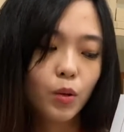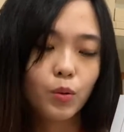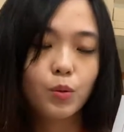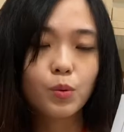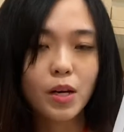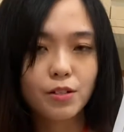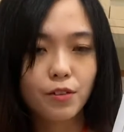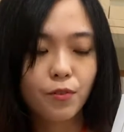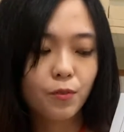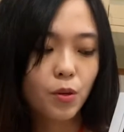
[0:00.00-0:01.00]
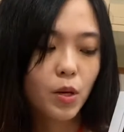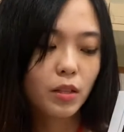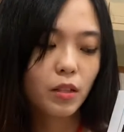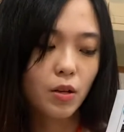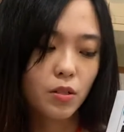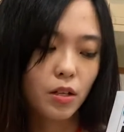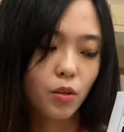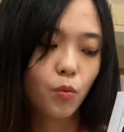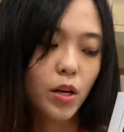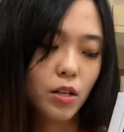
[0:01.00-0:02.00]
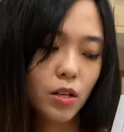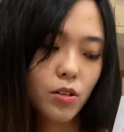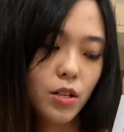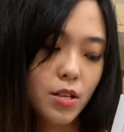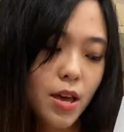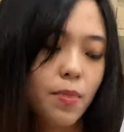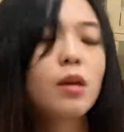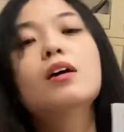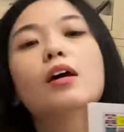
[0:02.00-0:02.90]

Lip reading: to 251,100 yen.